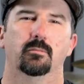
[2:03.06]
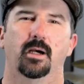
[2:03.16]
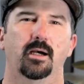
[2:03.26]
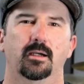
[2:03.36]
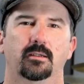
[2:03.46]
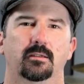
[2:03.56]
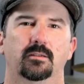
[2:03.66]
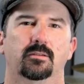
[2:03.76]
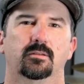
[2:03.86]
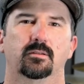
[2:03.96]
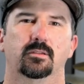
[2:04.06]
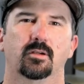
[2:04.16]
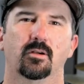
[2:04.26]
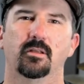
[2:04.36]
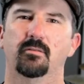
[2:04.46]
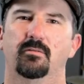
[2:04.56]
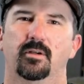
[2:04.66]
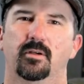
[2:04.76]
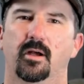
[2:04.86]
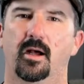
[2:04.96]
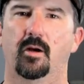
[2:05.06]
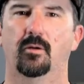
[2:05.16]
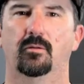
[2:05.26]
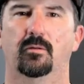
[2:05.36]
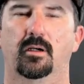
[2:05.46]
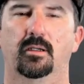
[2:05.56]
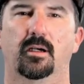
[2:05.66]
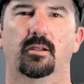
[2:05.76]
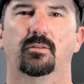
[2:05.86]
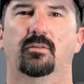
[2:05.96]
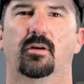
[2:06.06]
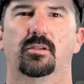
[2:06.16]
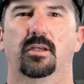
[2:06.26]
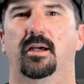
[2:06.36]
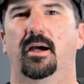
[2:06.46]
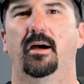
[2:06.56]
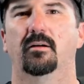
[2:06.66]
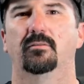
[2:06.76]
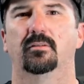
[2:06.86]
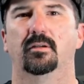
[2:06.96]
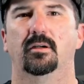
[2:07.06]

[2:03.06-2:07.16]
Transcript: back, it's hard to even figure out how I got as far as I have.